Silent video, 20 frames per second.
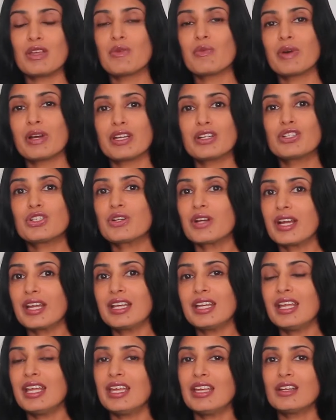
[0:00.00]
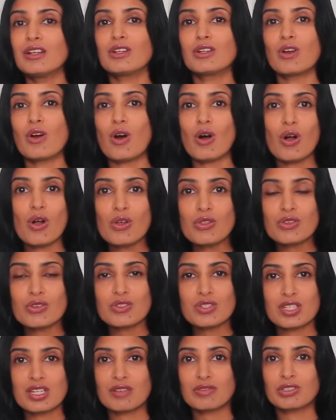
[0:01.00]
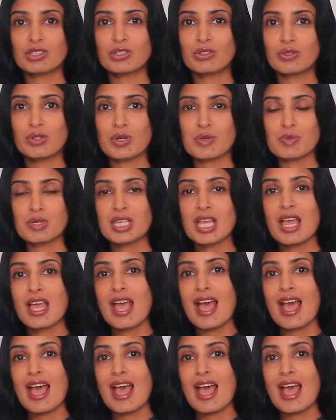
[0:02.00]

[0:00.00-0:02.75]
you want to try and hit on all those different groups.